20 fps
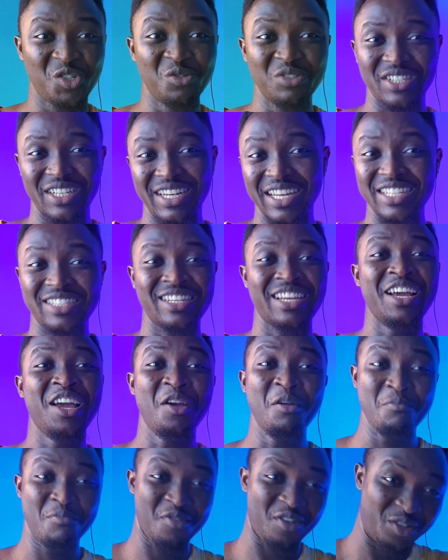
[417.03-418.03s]
juice in it
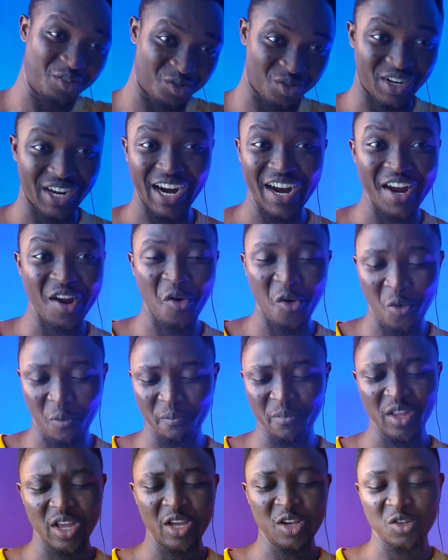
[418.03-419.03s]
to carry home.
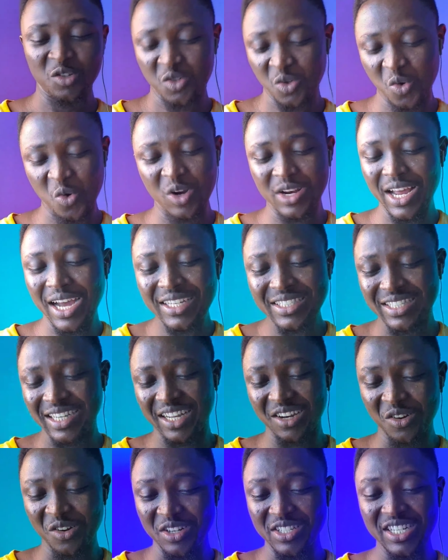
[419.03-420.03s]
So that
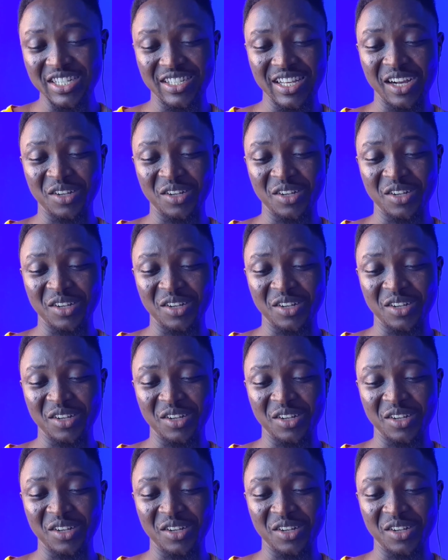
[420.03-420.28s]
technology is